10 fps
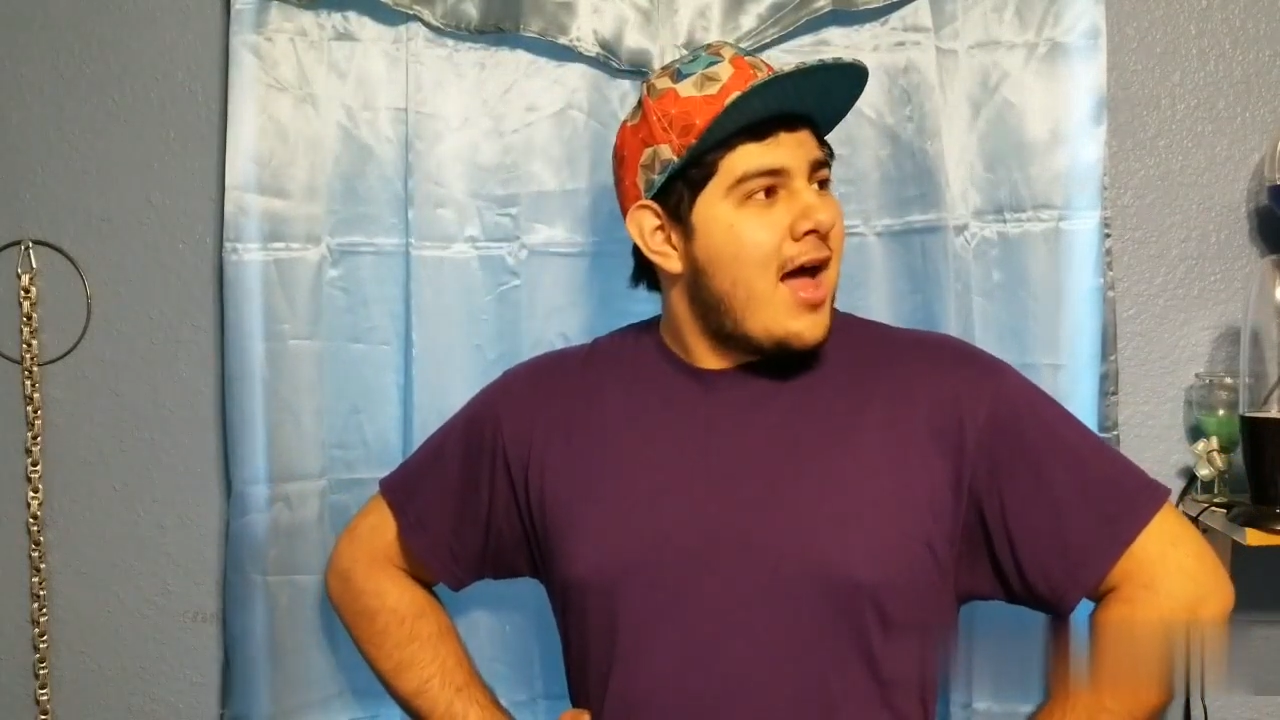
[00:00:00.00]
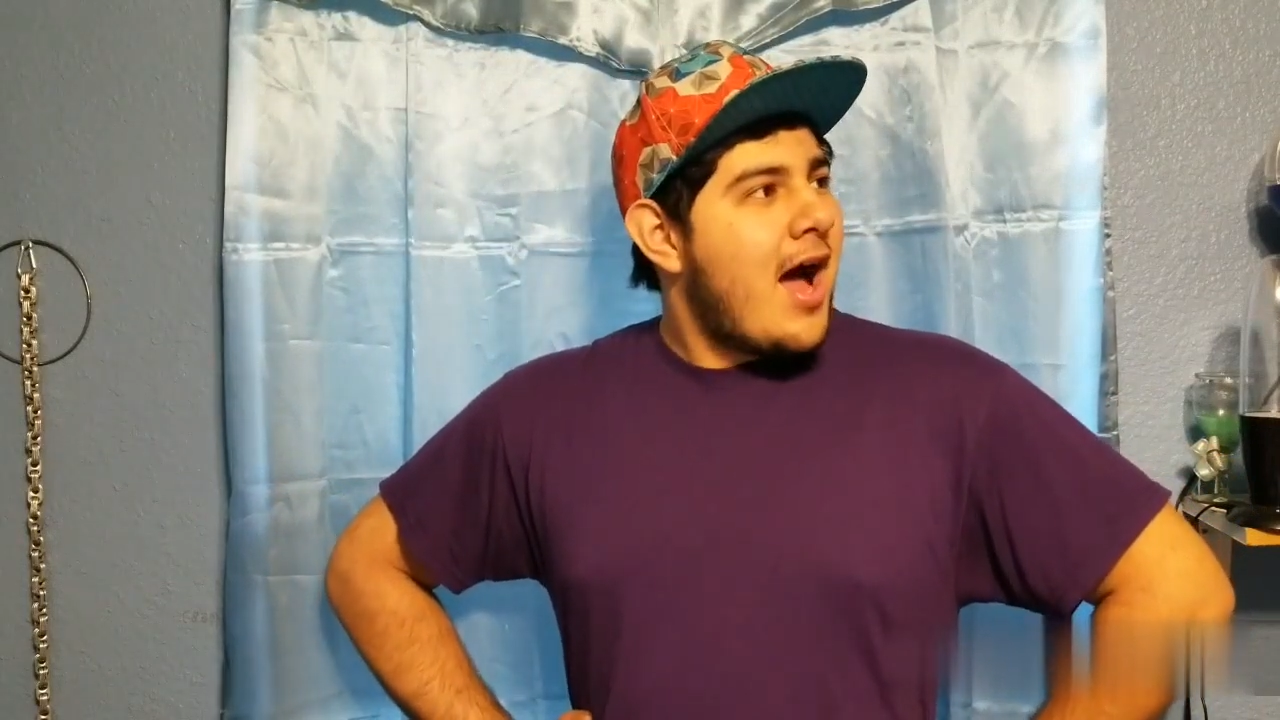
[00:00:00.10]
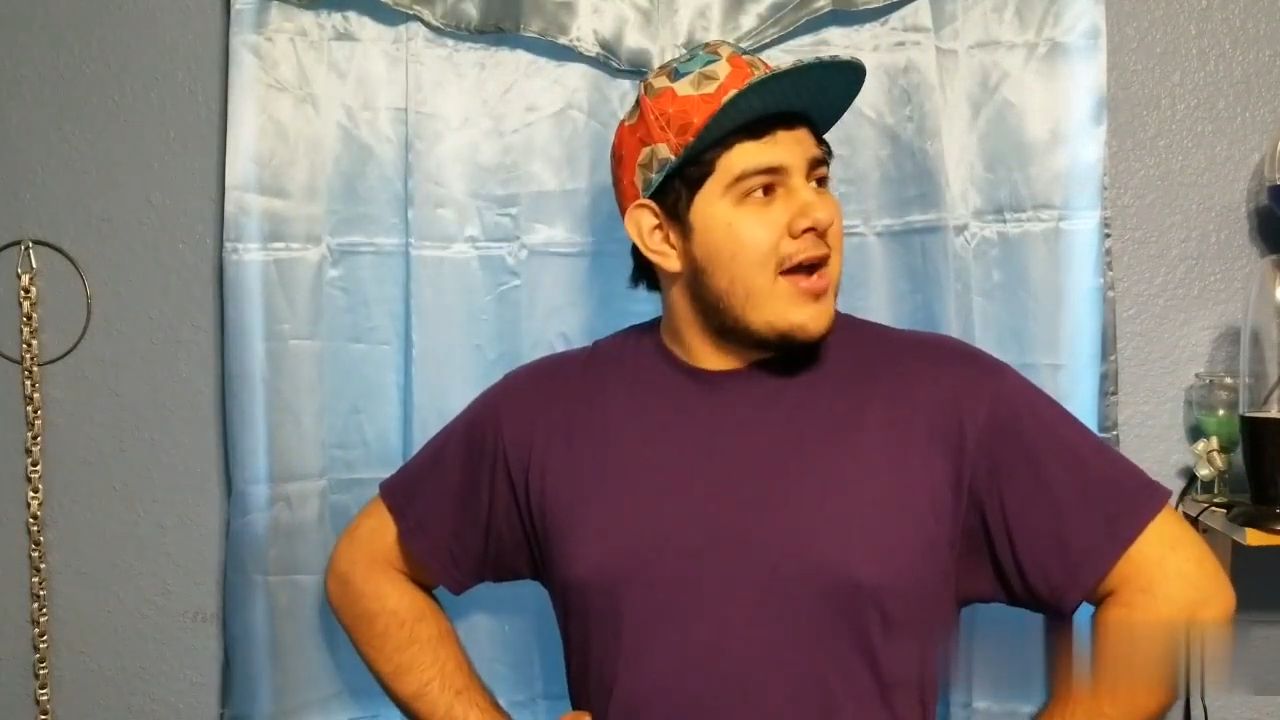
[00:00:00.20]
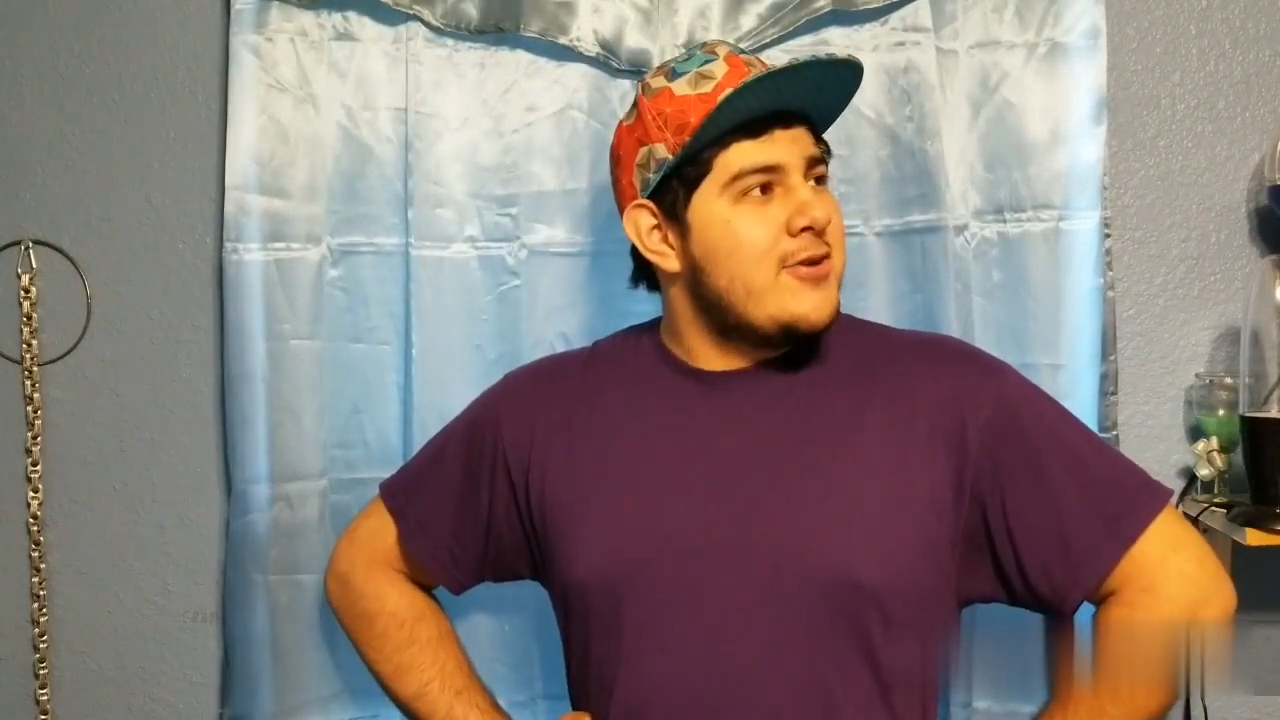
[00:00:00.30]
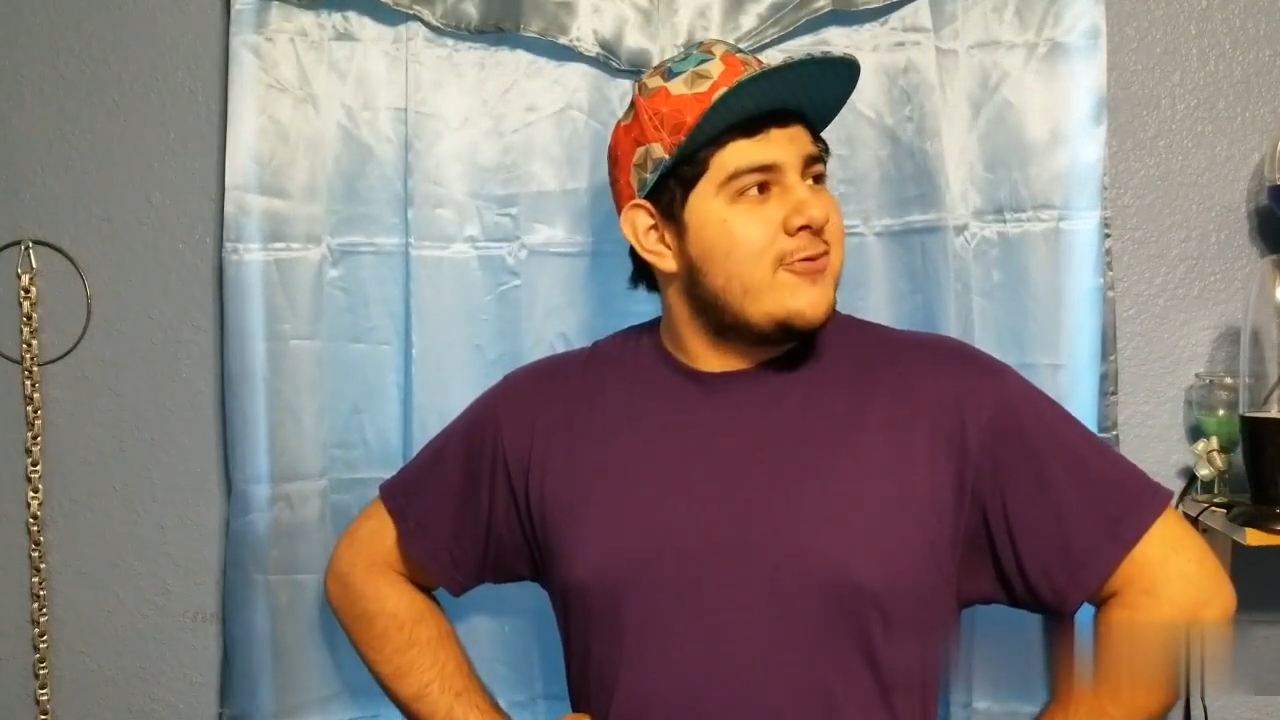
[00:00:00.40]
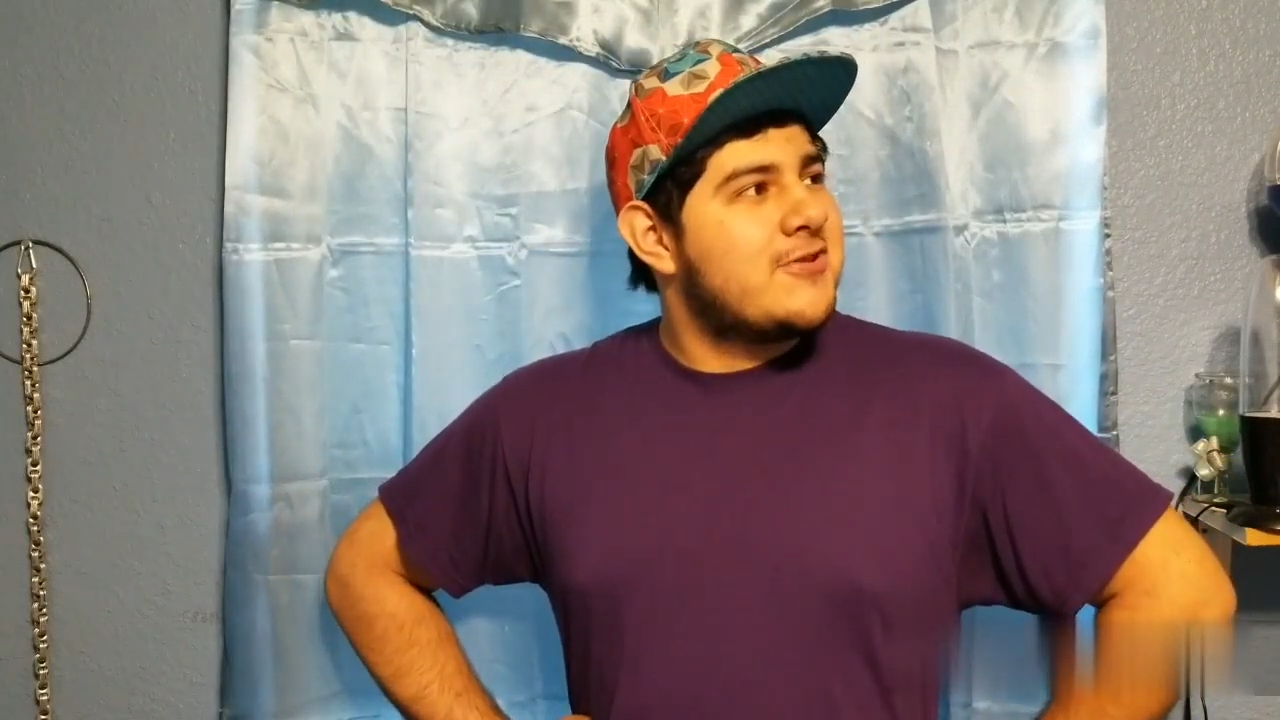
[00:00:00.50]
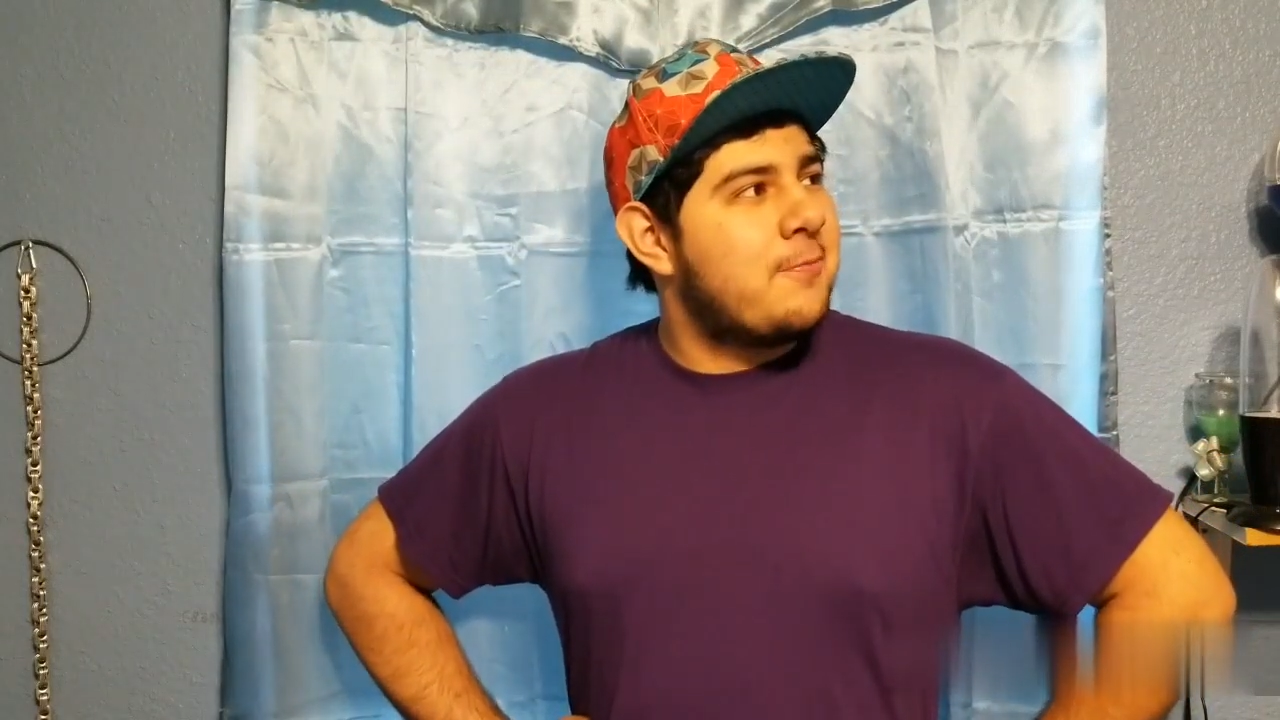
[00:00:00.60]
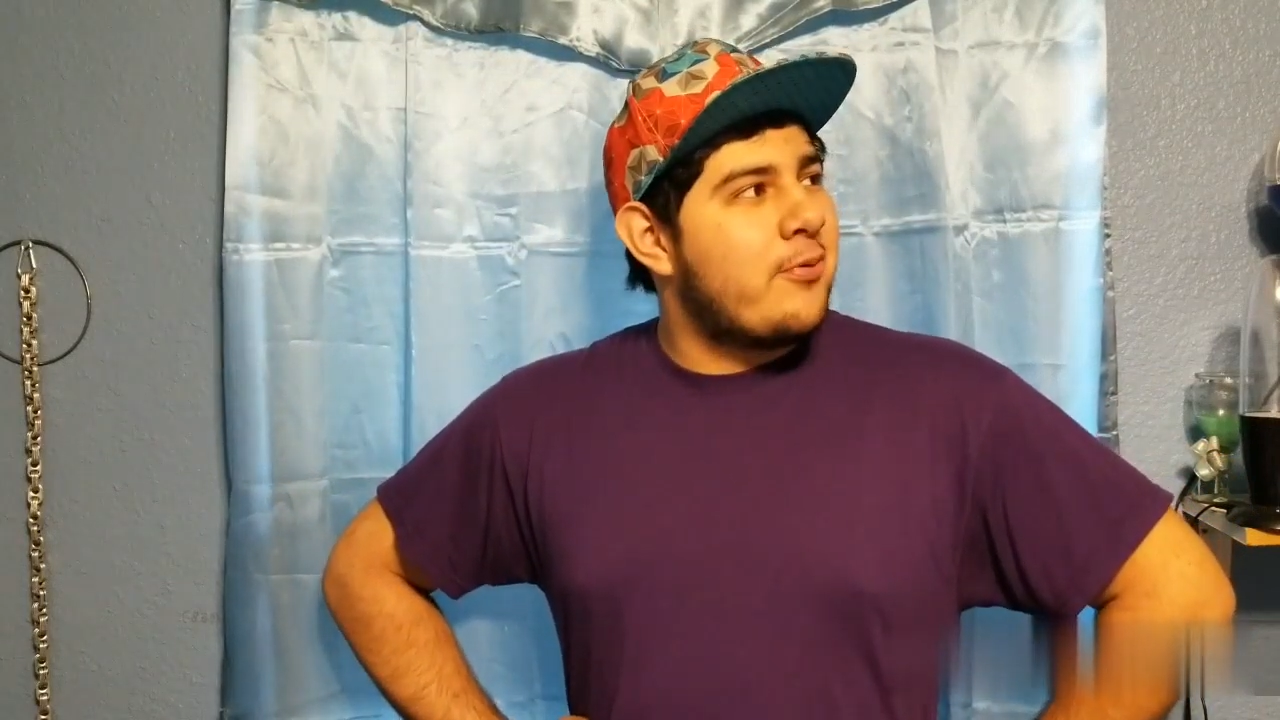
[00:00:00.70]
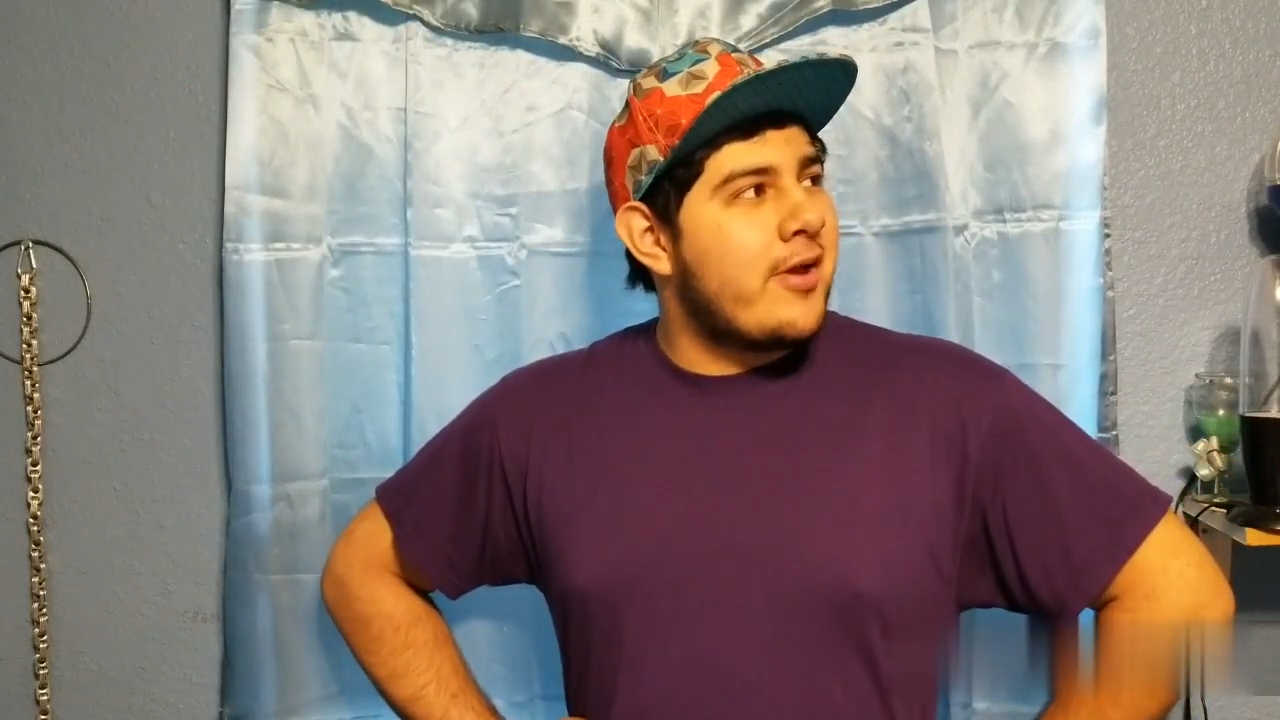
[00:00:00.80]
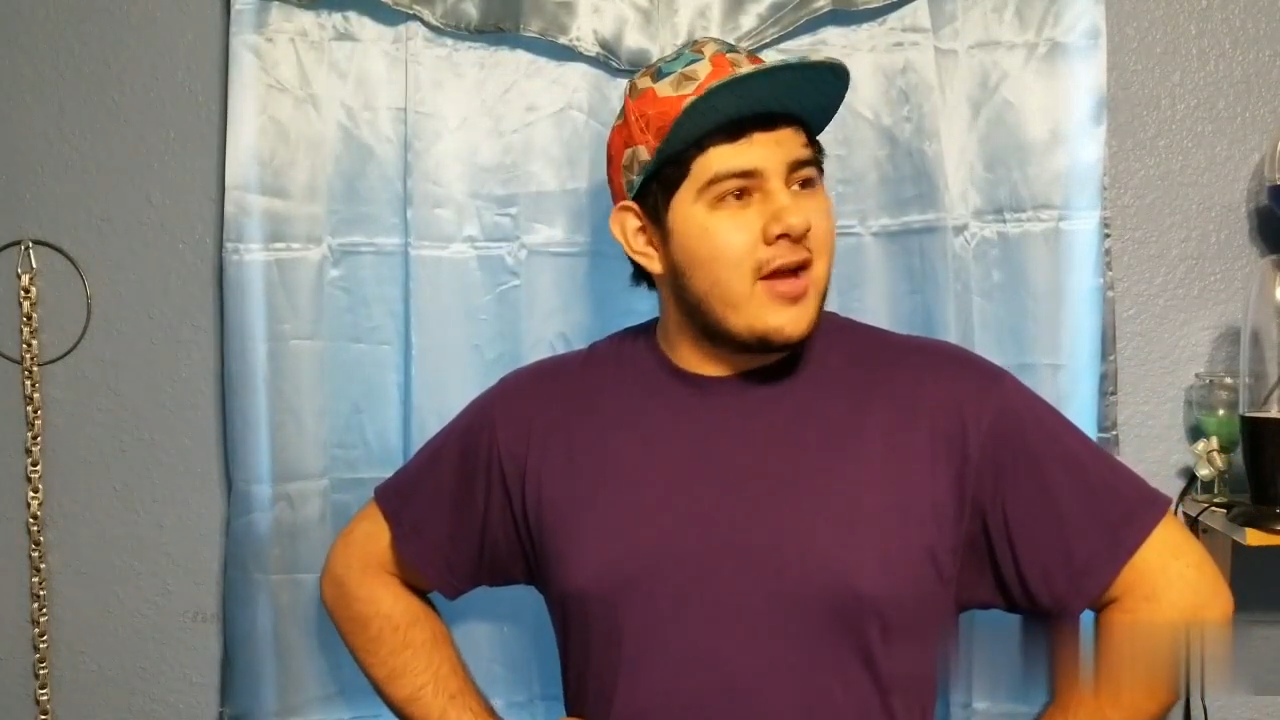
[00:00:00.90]
I used to
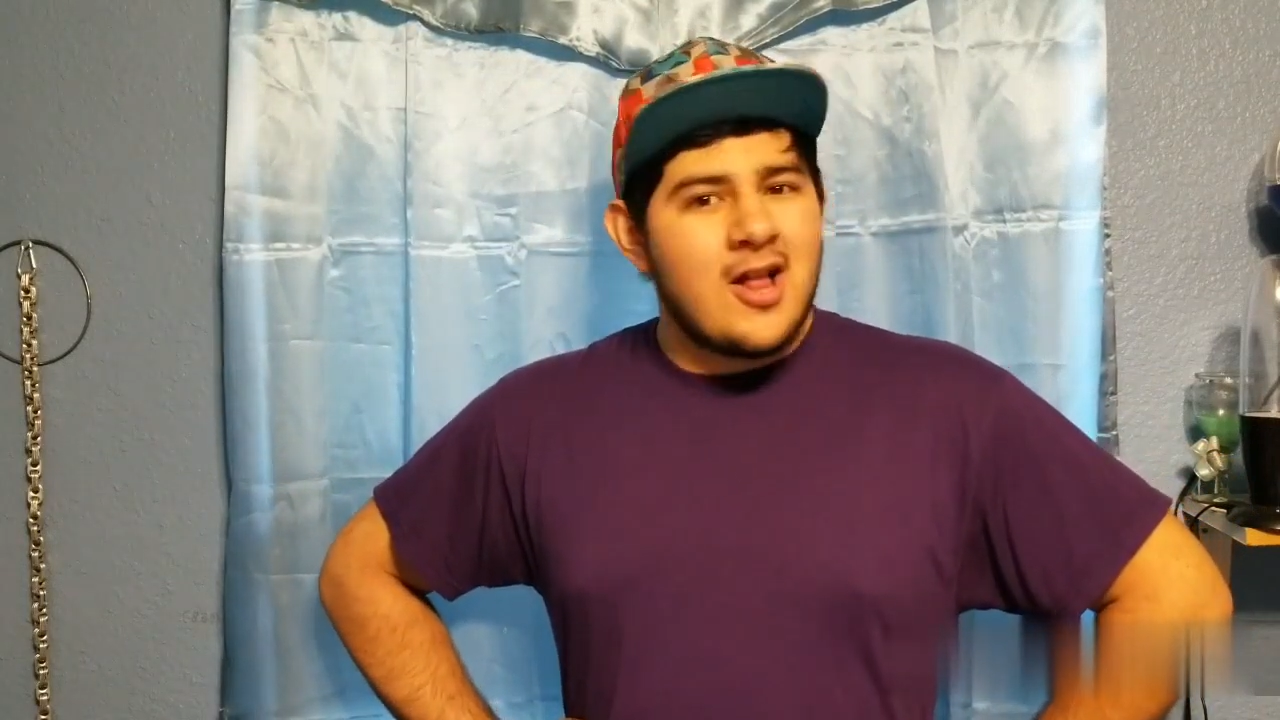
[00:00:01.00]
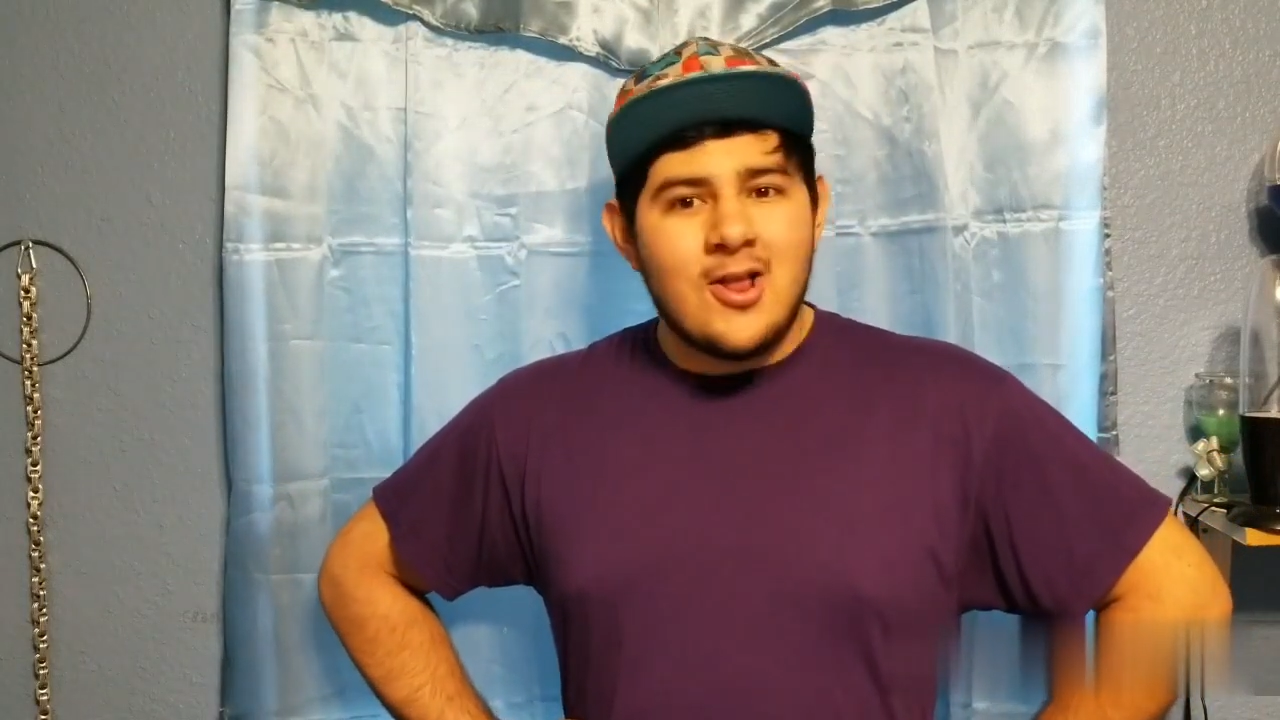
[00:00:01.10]
play a